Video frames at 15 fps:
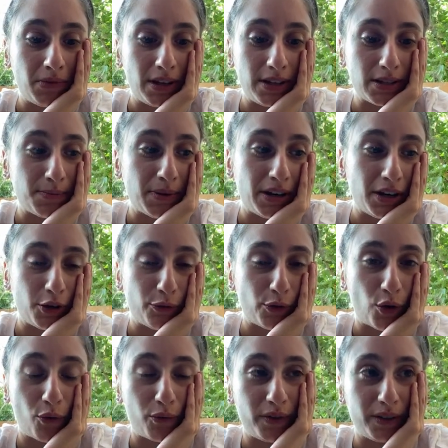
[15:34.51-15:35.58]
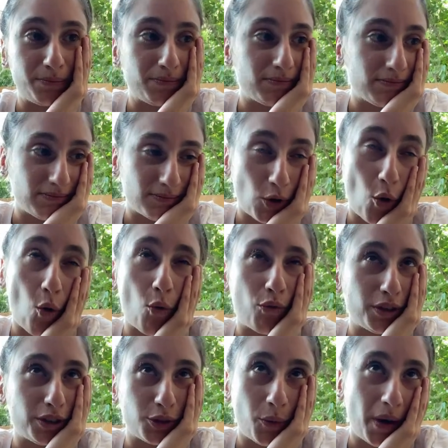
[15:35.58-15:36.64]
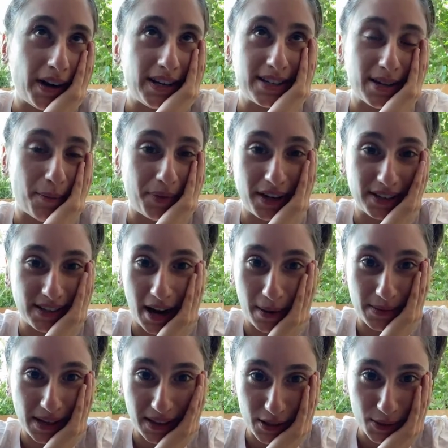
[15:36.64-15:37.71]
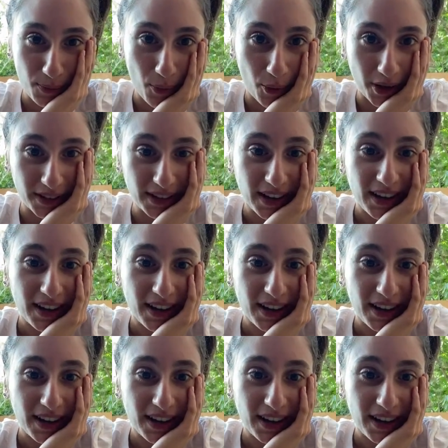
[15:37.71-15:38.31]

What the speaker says: He's been here for over 20 something times at this point.